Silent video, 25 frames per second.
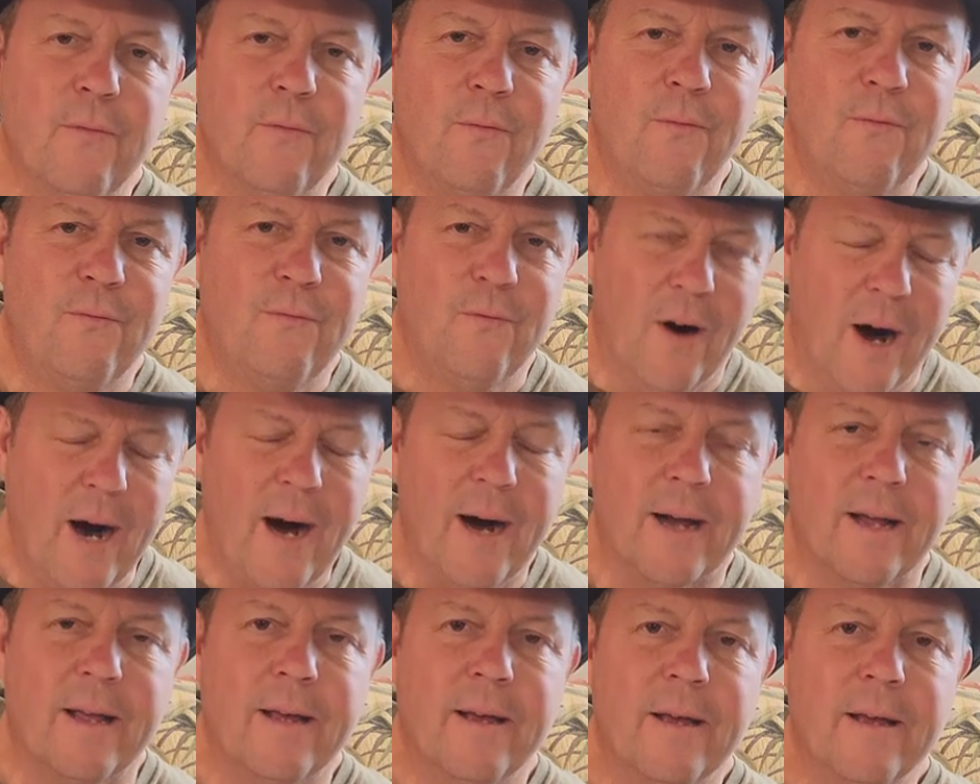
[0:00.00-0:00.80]

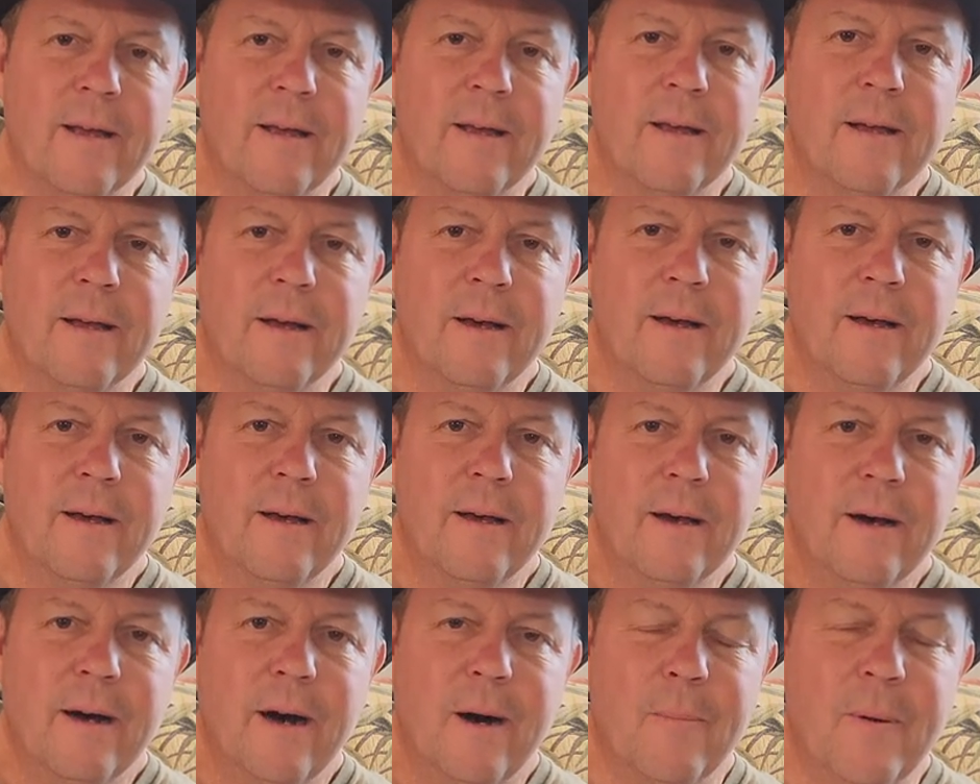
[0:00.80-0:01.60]
fuck
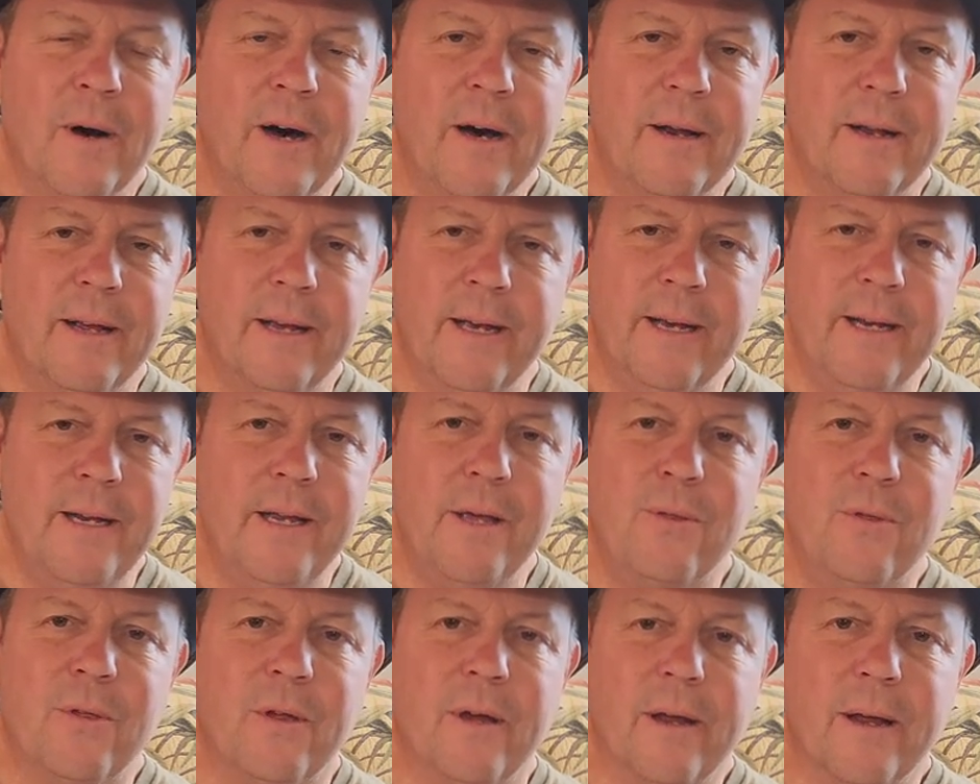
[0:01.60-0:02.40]
about
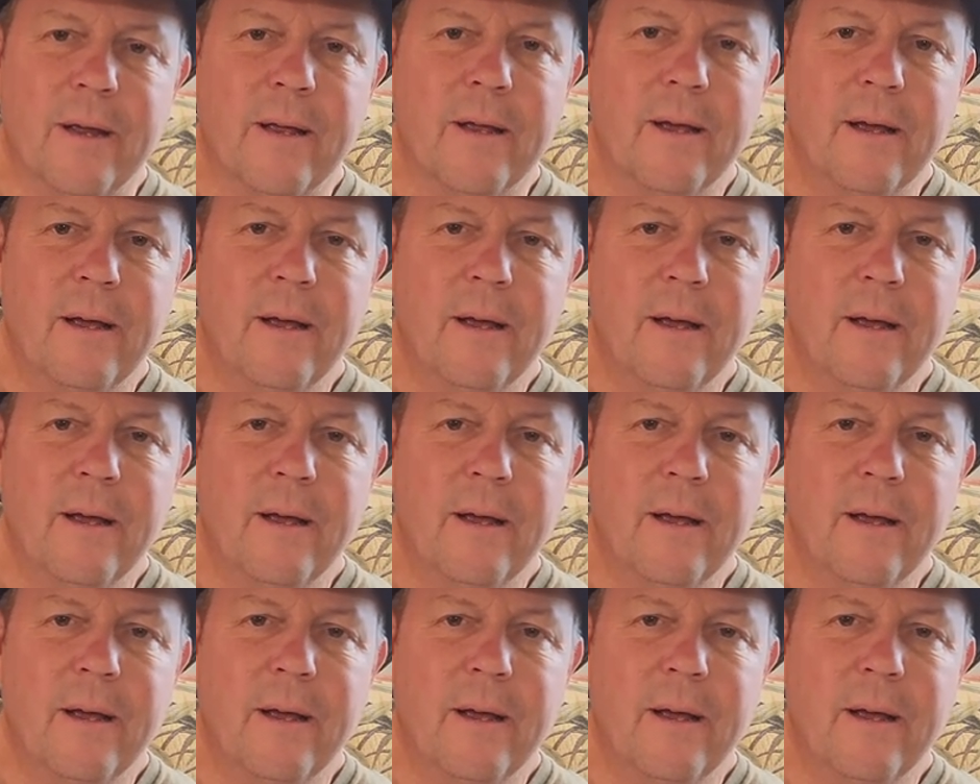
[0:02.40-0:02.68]
anything.